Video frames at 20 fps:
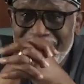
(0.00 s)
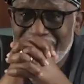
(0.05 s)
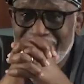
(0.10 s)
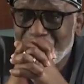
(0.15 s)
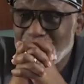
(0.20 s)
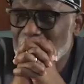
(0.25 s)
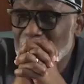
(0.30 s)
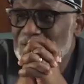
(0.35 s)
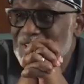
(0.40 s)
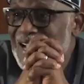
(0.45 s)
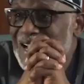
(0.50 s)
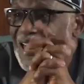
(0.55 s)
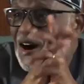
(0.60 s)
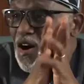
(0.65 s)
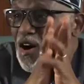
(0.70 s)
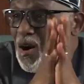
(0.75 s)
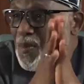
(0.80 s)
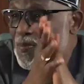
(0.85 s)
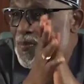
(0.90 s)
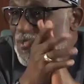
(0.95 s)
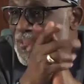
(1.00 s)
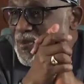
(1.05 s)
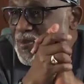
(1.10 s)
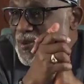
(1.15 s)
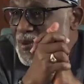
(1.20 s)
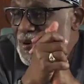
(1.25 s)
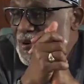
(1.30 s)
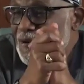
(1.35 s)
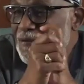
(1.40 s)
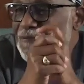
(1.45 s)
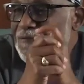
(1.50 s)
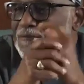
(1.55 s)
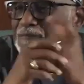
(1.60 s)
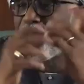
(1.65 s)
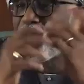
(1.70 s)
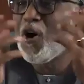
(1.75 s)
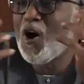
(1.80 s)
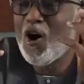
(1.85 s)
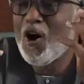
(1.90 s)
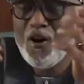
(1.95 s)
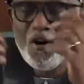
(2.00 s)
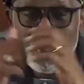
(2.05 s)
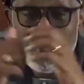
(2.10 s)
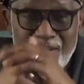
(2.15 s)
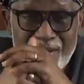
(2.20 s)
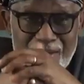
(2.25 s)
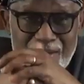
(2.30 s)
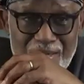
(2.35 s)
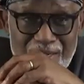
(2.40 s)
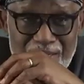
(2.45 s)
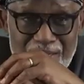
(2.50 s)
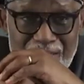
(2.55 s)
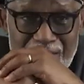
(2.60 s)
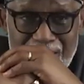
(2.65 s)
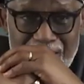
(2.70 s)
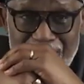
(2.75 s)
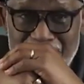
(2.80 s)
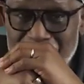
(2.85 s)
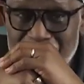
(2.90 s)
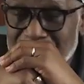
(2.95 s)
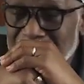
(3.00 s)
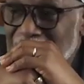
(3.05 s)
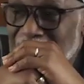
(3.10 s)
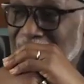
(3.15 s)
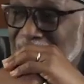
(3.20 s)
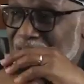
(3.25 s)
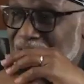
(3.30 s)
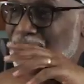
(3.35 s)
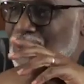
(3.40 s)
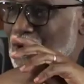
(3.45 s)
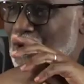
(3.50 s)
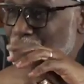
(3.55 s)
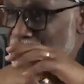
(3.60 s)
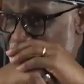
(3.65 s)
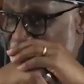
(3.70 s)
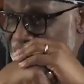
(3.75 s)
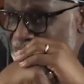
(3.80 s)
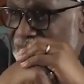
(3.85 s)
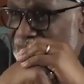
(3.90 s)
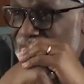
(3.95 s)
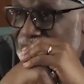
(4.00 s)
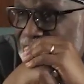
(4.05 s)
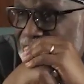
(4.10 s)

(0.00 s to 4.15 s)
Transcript: an industrial hub for this country.